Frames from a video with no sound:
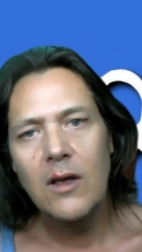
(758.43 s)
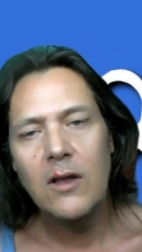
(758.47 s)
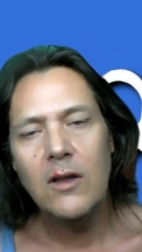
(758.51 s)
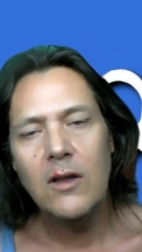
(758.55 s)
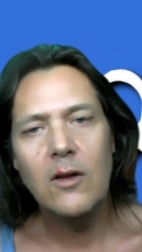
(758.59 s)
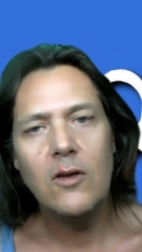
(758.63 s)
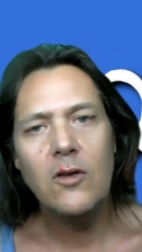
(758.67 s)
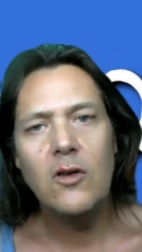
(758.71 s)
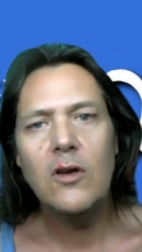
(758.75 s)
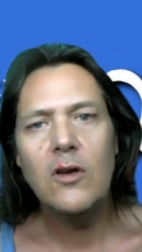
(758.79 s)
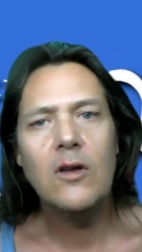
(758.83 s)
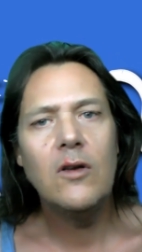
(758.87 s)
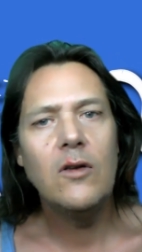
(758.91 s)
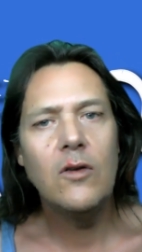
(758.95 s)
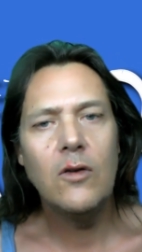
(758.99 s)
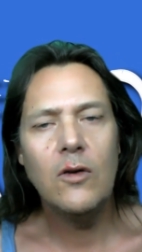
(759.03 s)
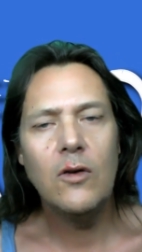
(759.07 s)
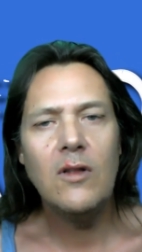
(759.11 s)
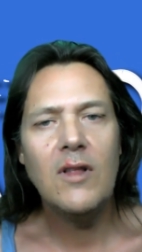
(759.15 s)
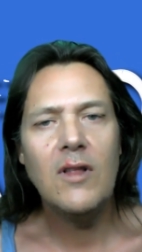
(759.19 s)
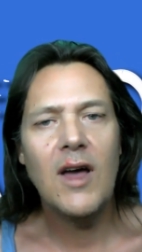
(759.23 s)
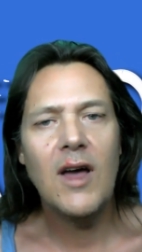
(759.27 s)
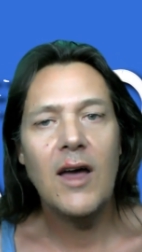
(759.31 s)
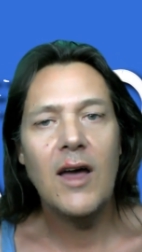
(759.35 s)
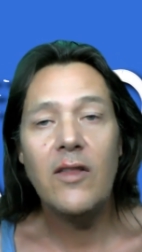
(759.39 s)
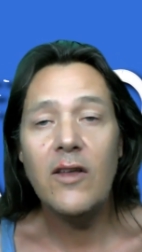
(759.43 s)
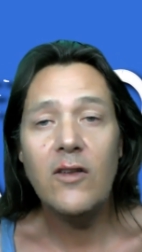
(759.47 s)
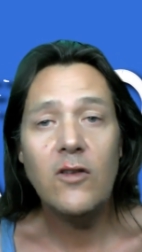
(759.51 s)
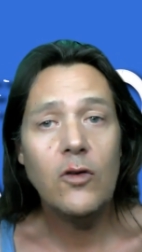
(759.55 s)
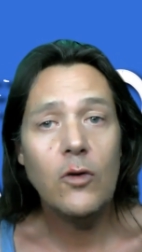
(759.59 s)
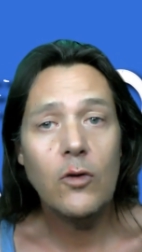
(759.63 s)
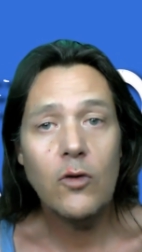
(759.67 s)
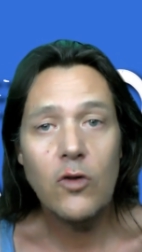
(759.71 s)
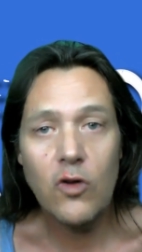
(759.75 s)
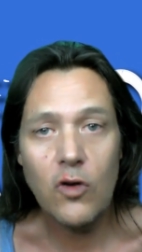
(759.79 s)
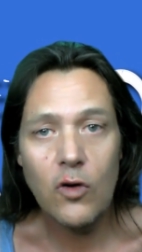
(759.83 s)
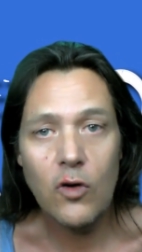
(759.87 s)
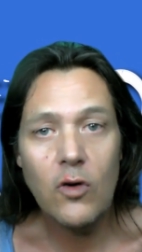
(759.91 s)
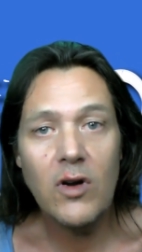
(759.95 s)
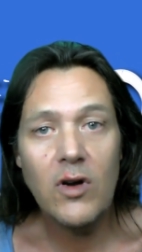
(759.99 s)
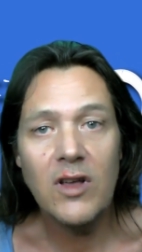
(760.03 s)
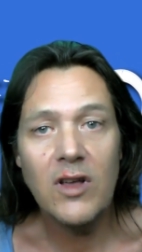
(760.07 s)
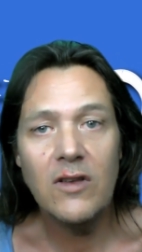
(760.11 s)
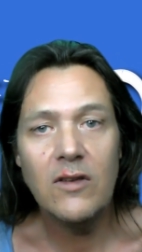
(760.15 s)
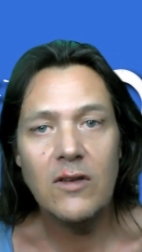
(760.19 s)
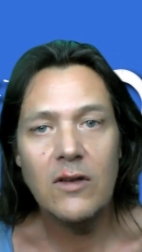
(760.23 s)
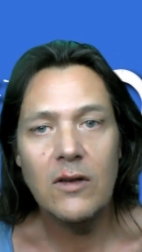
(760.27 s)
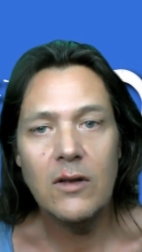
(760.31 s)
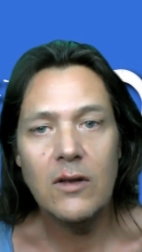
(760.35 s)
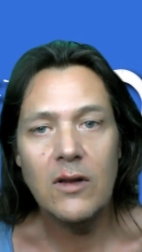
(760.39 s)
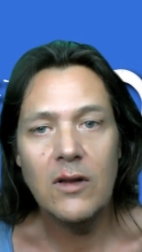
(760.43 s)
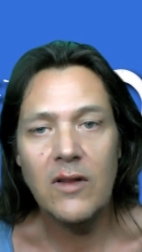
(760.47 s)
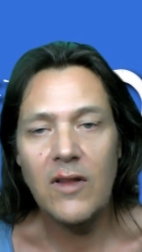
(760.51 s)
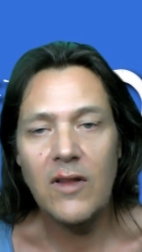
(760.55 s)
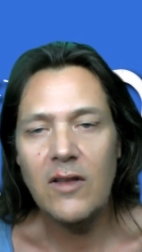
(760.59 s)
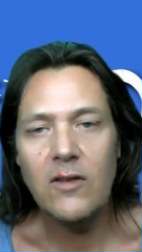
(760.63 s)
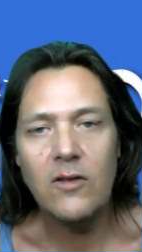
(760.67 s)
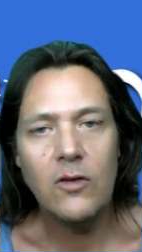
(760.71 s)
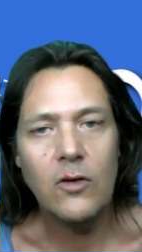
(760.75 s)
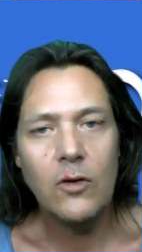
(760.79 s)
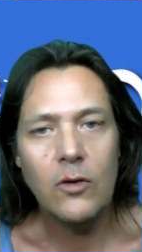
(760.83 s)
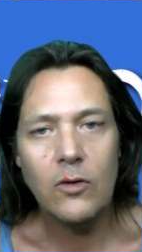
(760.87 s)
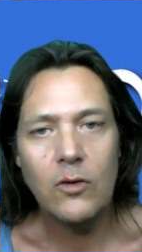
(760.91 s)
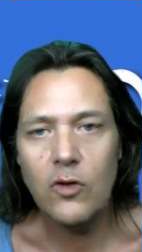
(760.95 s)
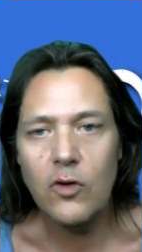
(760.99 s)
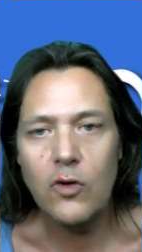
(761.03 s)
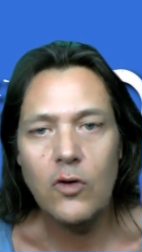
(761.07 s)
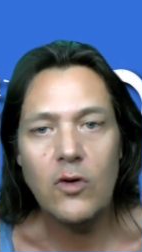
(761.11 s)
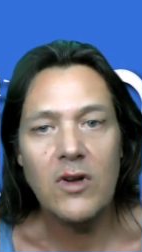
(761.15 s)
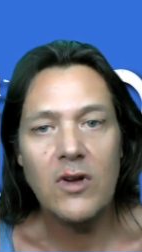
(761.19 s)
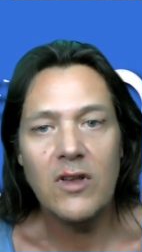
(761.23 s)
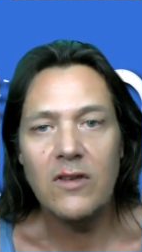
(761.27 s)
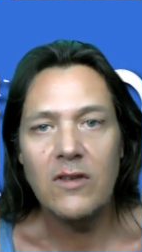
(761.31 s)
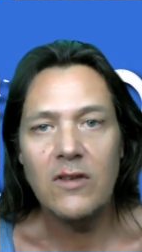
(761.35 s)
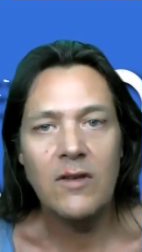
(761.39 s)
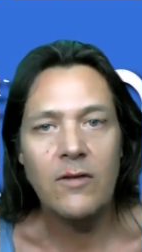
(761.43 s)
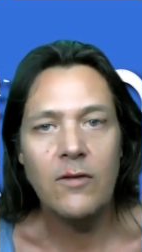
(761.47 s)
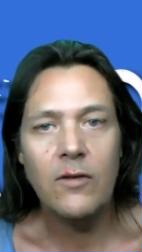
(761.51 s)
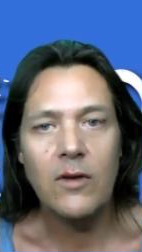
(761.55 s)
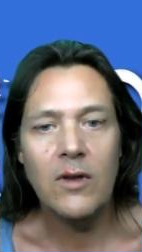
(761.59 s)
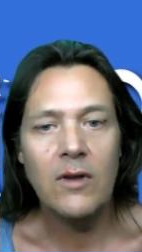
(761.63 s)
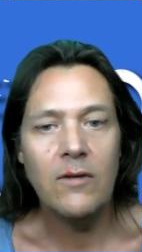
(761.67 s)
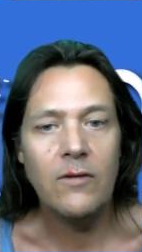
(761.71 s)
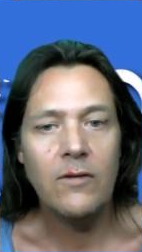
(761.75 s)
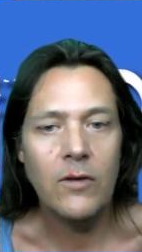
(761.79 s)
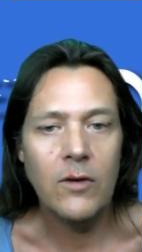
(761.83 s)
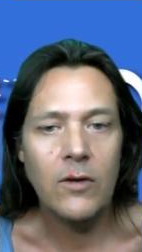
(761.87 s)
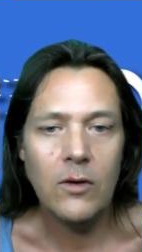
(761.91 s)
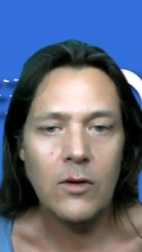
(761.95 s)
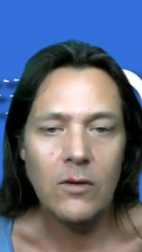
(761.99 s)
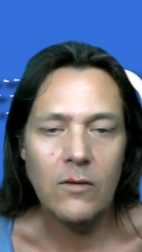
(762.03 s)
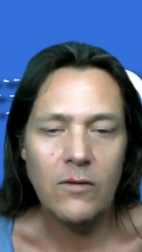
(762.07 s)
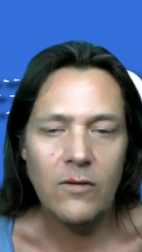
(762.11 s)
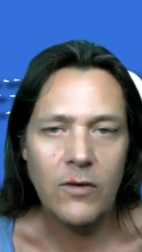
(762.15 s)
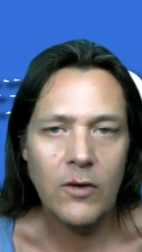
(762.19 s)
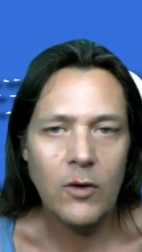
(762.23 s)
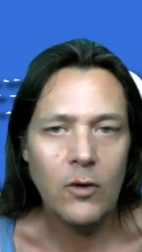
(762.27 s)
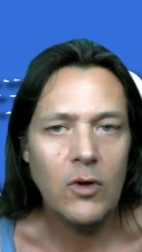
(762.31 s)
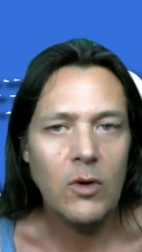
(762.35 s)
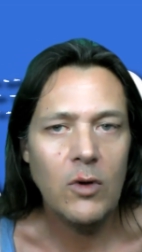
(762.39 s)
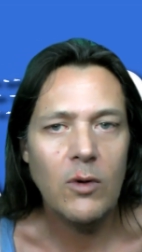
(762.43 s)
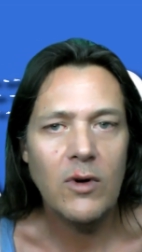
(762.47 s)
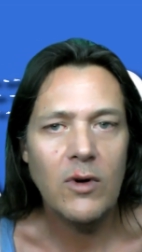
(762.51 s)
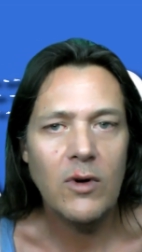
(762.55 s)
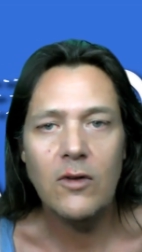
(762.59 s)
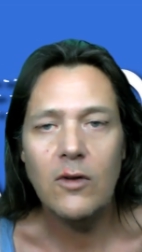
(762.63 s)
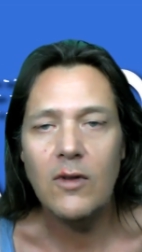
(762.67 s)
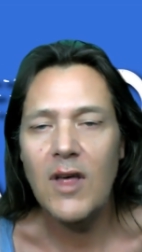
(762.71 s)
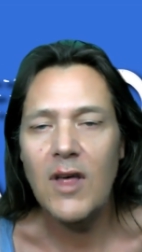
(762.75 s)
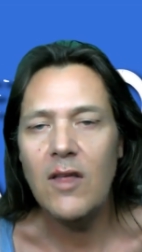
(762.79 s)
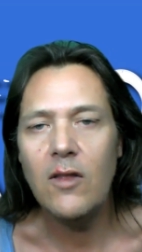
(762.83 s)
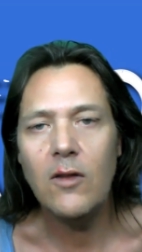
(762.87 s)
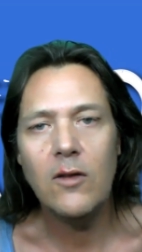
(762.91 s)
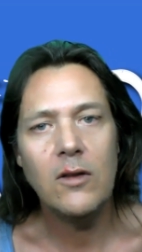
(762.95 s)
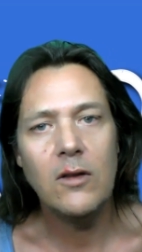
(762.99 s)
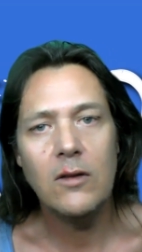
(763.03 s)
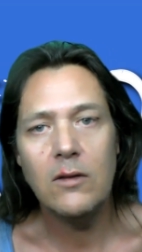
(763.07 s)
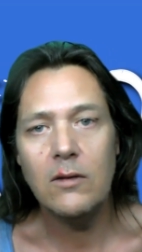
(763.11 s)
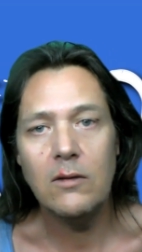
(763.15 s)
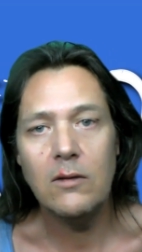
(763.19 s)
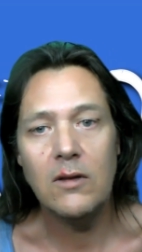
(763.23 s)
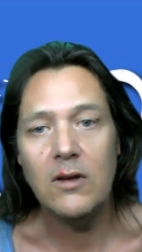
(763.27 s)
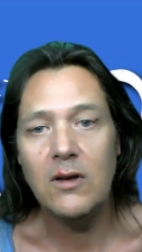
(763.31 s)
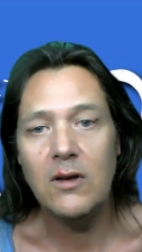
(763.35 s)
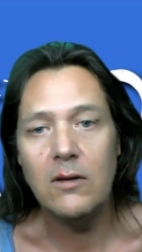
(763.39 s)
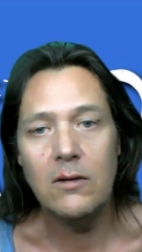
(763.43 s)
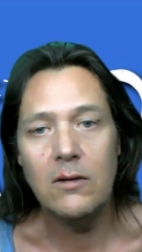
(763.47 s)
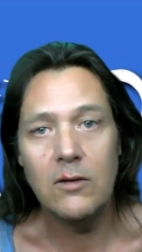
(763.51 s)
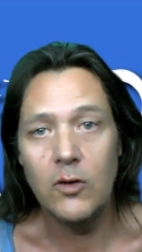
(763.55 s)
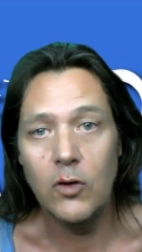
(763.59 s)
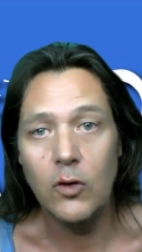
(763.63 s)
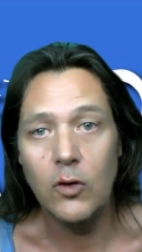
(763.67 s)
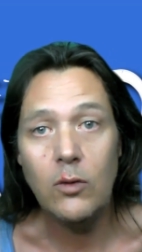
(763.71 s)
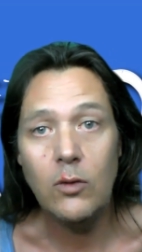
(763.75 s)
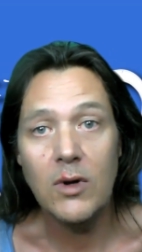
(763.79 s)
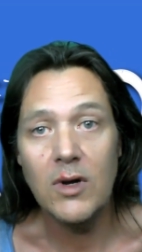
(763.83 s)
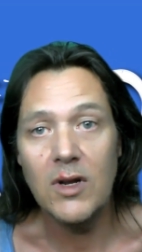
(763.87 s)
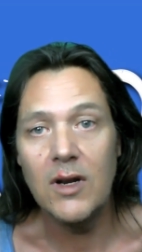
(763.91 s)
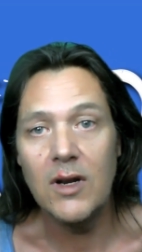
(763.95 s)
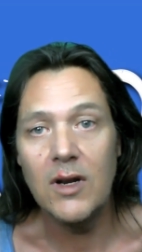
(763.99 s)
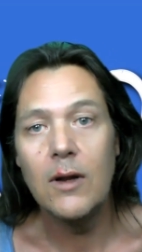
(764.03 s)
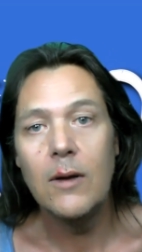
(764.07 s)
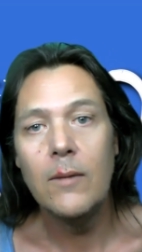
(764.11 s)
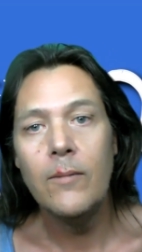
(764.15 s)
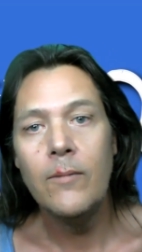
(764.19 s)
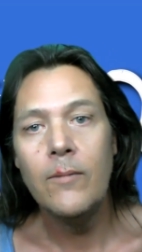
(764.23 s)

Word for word: You know, you can do that, and that's your choice. That's your choice. If if you feel you want to do that, then then do it.